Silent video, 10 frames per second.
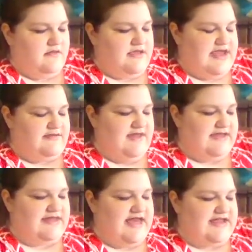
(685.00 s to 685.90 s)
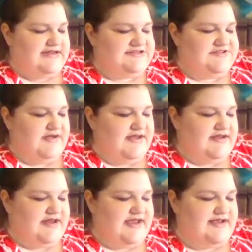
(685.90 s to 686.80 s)
and make that into a
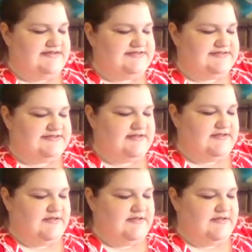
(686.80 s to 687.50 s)
nice